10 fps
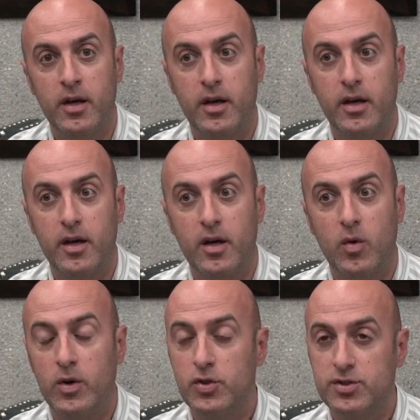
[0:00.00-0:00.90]

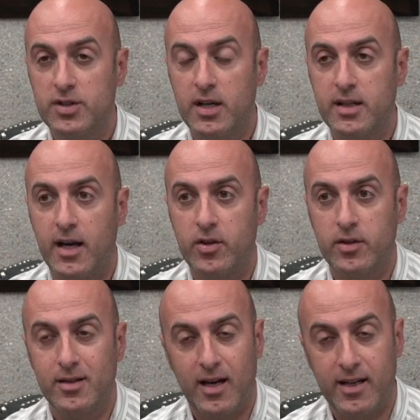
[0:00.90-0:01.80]
When you start,
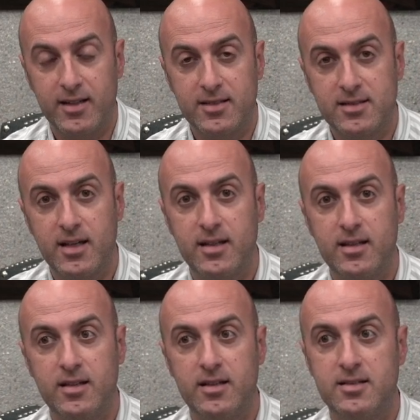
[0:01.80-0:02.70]
I
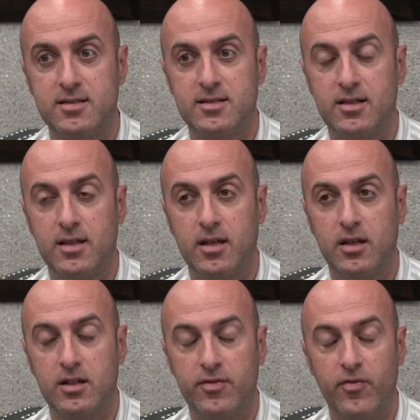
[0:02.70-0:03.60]
understand it's
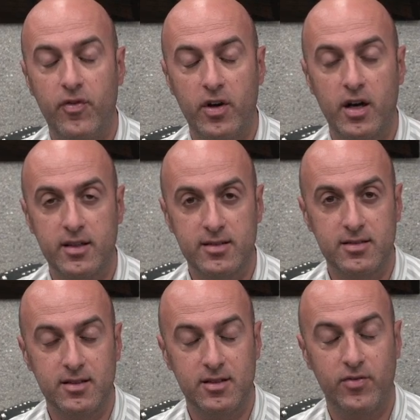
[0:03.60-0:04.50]

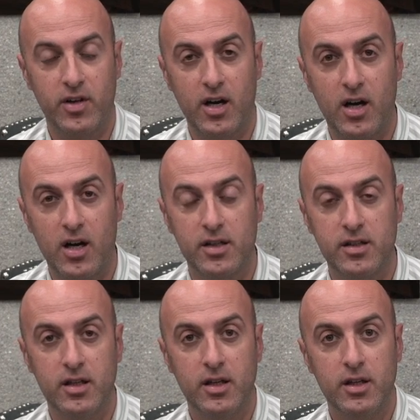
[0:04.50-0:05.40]
very hard
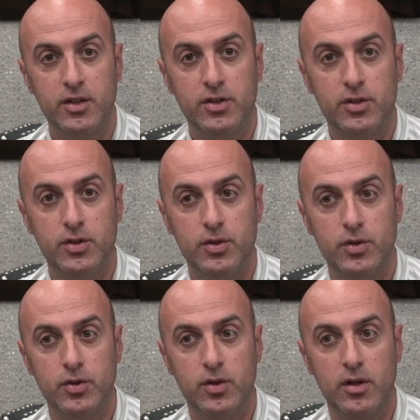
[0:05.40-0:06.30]

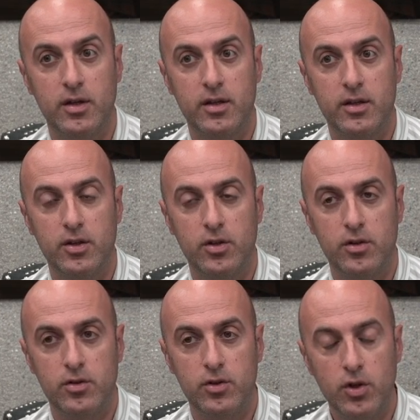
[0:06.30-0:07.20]
to
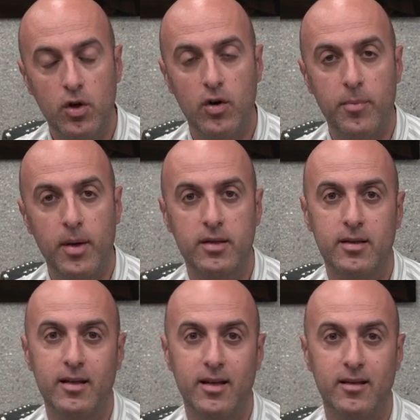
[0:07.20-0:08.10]
know about
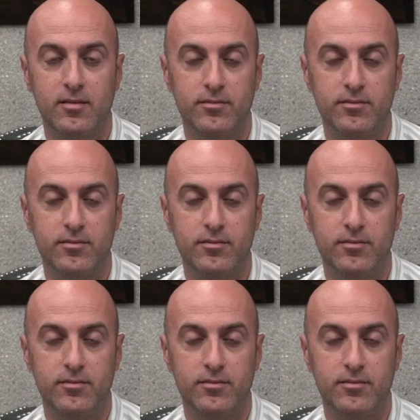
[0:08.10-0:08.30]
the